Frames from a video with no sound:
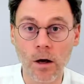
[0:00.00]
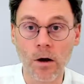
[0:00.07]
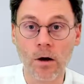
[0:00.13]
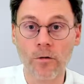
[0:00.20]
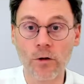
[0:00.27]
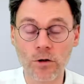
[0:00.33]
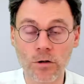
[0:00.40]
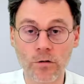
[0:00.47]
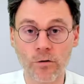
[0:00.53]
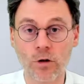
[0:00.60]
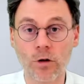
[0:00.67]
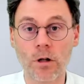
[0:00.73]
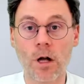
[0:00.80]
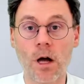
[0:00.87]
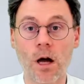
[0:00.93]
First of
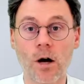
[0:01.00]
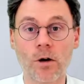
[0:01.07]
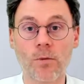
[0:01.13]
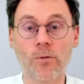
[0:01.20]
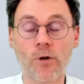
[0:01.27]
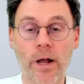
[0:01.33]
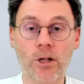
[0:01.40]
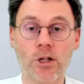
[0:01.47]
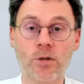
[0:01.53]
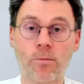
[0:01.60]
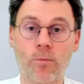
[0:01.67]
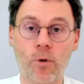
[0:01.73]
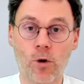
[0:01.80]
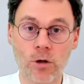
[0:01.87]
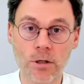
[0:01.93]
all, our branch
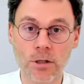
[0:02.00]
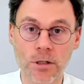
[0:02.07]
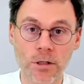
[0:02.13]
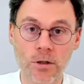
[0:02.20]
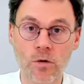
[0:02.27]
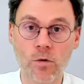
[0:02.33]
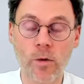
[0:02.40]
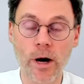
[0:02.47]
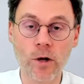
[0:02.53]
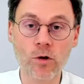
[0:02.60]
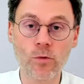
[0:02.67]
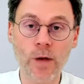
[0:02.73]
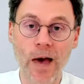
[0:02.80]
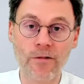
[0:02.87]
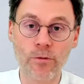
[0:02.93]
points. So where do
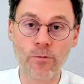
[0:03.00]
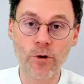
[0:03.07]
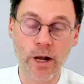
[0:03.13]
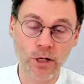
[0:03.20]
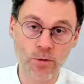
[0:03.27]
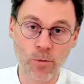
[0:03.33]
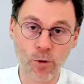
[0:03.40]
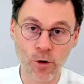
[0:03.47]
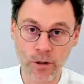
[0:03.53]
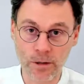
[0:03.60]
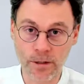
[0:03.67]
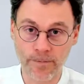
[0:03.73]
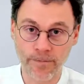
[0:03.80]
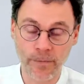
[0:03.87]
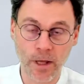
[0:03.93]
we have a branch
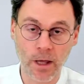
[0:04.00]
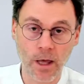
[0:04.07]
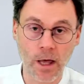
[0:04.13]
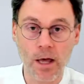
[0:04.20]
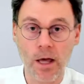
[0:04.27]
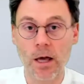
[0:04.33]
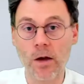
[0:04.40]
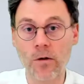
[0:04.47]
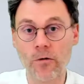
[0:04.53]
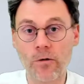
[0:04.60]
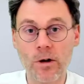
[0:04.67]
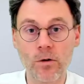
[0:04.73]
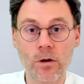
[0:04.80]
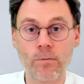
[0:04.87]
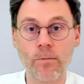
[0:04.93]
point? If we
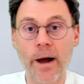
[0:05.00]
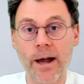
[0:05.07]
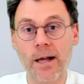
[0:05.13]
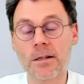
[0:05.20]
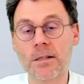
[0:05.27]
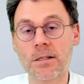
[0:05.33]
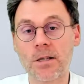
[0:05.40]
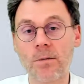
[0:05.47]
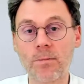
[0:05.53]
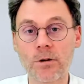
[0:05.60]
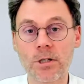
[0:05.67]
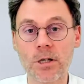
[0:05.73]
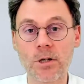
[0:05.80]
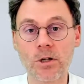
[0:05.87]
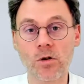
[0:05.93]
look back at the simpler
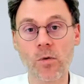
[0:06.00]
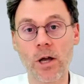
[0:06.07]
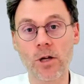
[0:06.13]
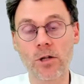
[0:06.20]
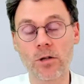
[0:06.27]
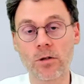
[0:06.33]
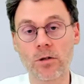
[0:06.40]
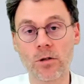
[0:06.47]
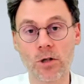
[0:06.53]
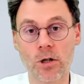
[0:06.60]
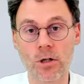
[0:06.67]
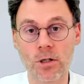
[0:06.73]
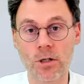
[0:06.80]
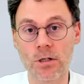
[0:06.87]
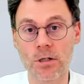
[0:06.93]
situation,
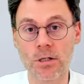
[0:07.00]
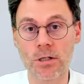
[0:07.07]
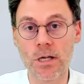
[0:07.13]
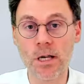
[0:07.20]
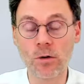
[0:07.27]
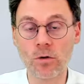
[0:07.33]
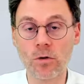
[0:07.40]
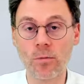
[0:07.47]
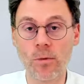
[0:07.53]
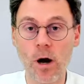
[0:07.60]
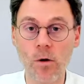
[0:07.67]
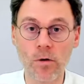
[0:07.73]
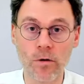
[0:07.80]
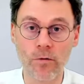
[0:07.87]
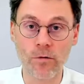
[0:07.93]
just z to the
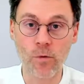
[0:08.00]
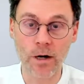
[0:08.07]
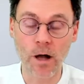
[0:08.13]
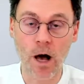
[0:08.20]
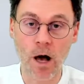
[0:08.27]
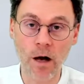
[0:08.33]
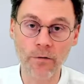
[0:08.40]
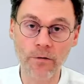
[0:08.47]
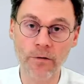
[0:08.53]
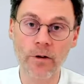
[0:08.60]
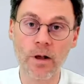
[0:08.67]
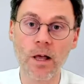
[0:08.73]
power of 1/2,